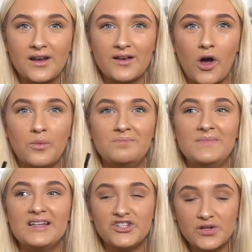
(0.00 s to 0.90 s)
Like, I'm
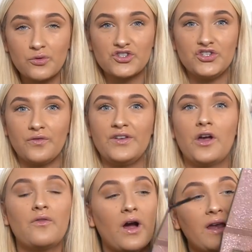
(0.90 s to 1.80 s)
literally watching your
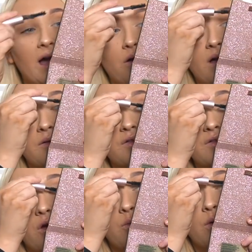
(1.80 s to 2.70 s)
video right now. Like, it was
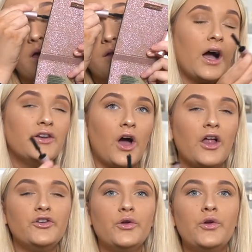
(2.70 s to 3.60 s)
so weird.
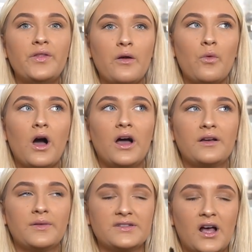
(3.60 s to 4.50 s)
I knew who they were
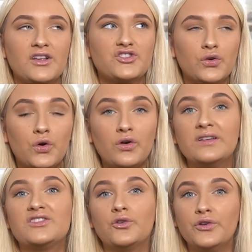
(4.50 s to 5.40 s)
because I saw
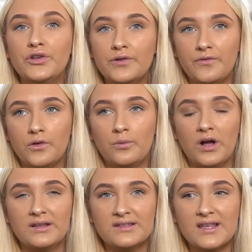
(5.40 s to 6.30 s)
Holly's school uniform
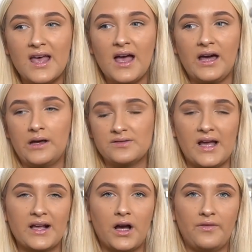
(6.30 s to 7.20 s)
once, and I was
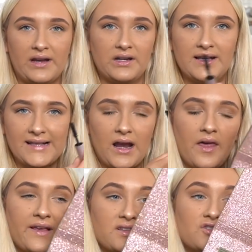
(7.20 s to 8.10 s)
like, I recognise that.
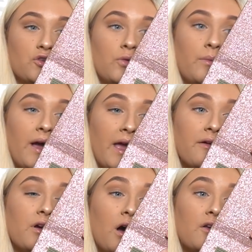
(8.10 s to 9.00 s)
Like, that's a school in my
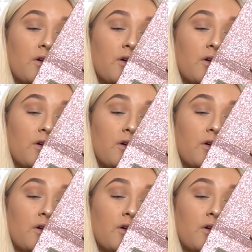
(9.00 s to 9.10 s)
area.